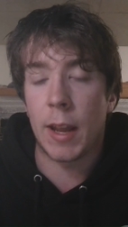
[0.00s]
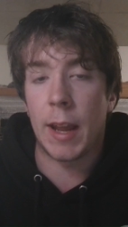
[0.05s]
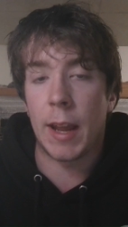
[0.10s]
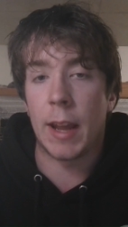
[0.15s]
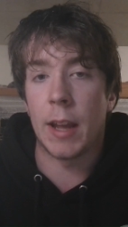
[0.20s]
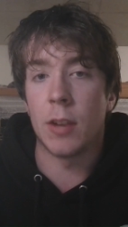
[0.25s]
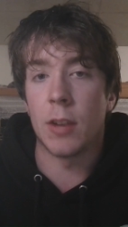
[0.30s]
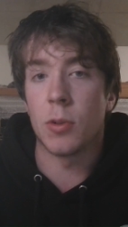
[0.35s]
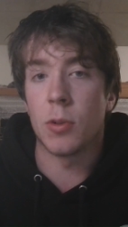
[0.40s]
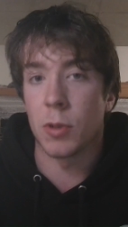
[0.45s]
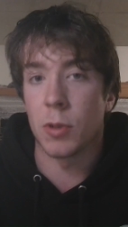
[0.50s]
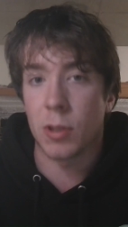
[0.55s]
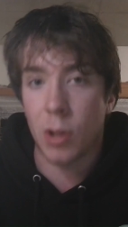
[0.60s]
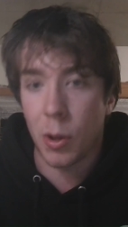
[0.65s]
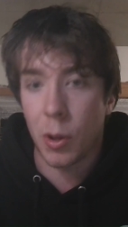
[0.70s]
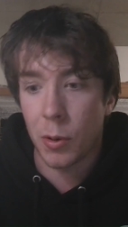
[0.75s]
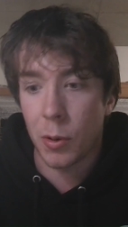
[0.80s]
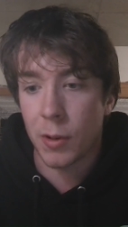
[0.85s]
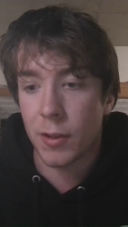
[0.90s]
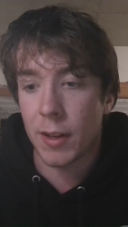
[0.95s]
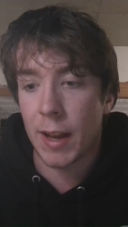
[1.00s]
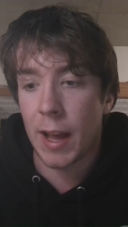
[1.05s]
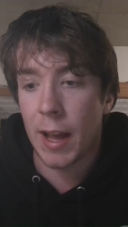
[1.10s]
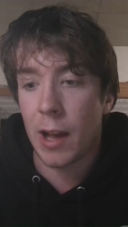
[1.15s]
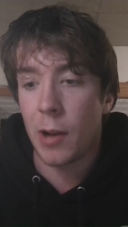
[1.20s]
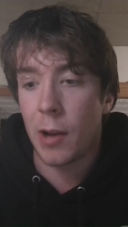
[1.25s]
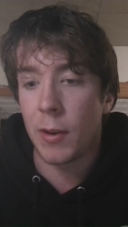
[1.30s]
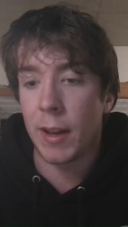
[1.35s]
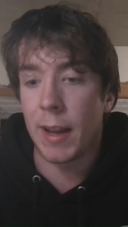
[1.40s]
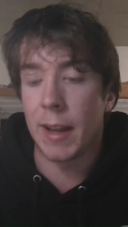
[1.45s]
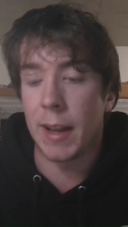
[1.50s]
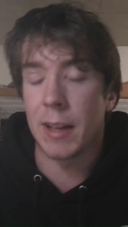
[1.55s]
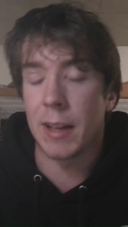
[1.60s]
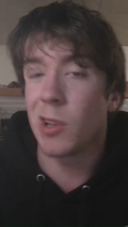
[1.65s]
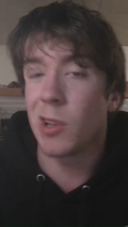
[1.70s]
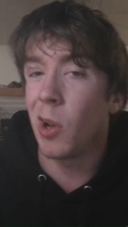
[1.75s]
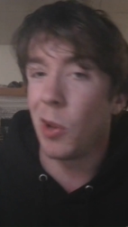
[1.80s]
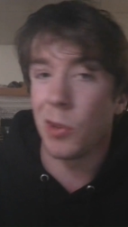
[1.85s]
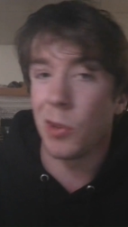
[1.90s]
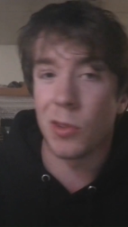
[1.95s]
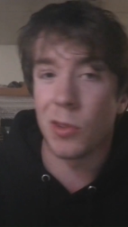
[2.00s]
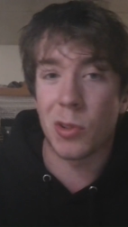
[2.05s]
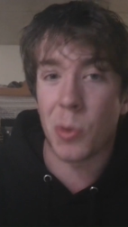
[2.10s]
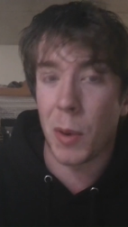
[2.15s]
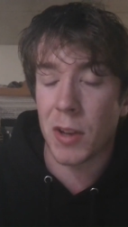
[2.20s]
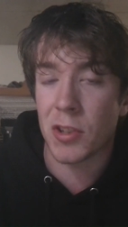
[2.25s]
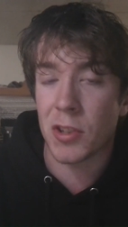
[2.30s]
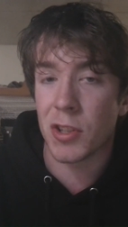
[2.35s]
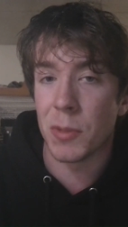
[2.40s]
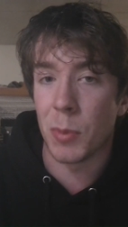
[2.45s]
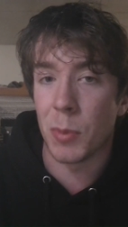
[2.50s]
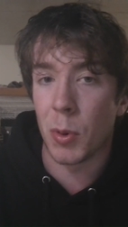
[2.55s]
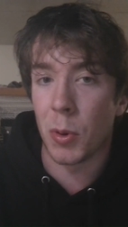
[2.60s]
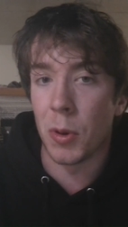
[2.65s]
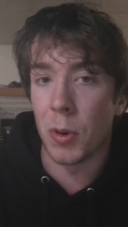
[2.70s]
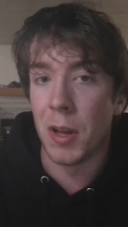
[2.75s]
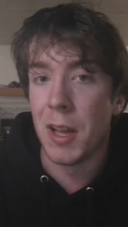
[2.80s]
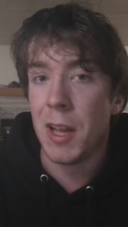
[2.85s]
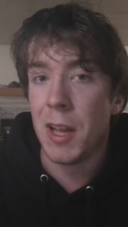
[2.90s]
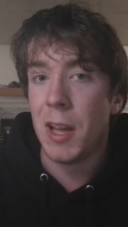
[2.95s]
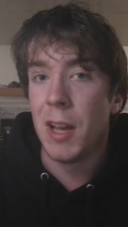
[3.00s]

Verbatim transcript: and Jordan Clarkson out and Collins questionable,